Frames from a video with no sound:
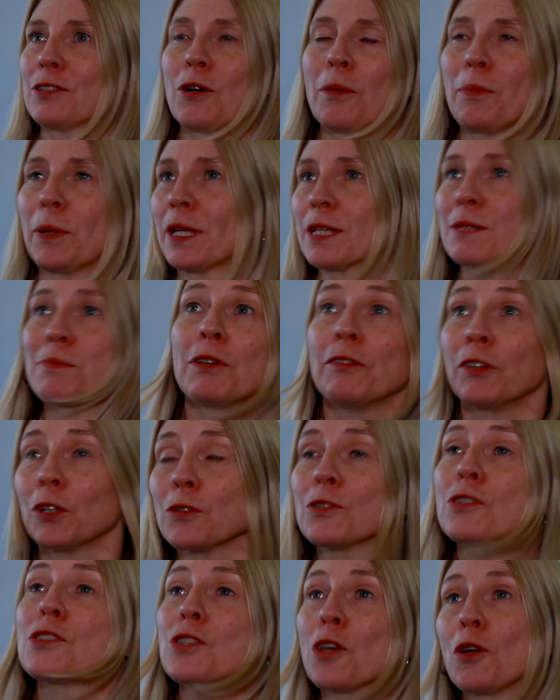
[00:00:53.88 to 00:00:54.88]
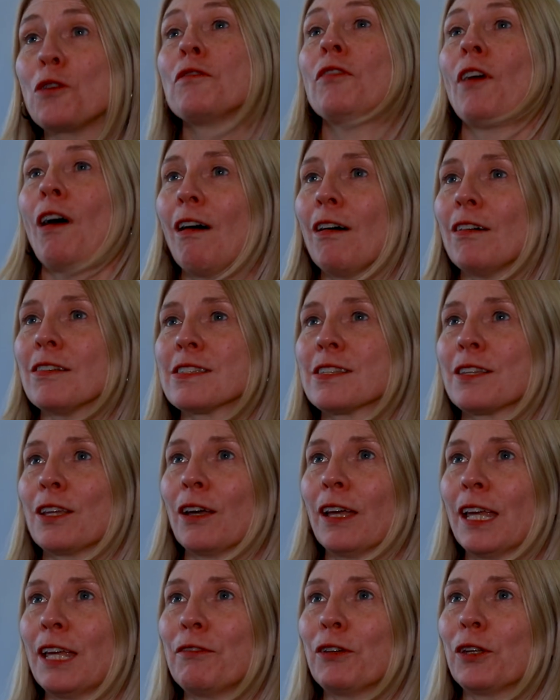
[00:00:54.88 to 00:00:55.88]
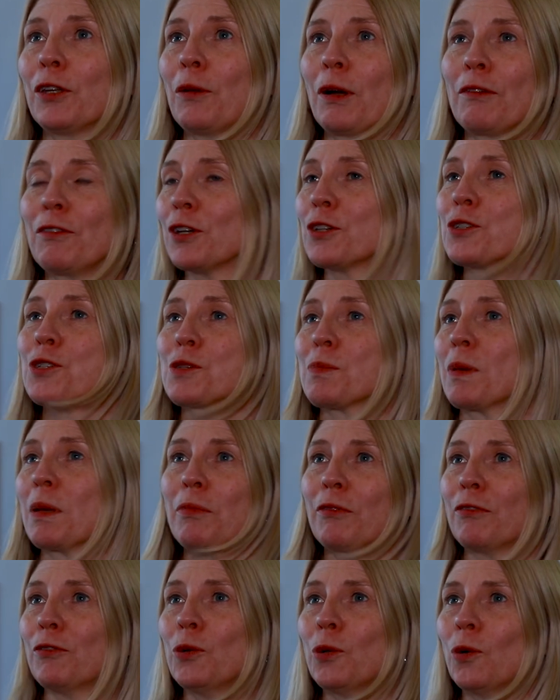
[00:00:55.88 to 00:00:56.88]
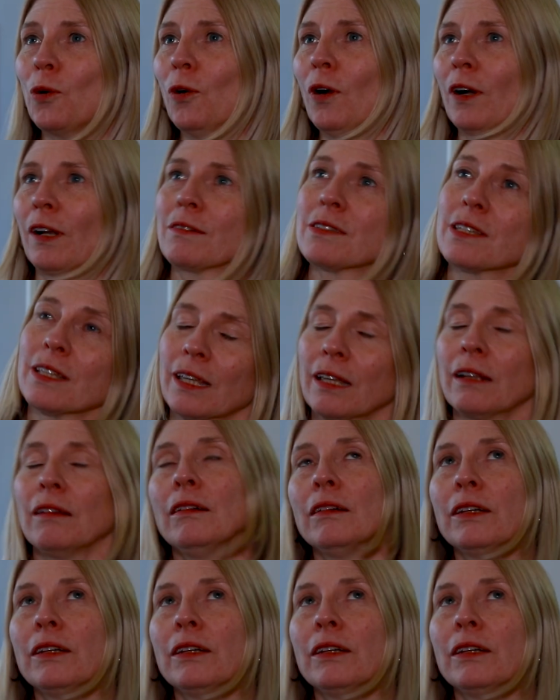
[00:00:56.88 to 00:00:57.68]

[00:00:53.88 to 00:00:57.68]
topic is moving on so fast that even though I've heard you speak before and I was thinking,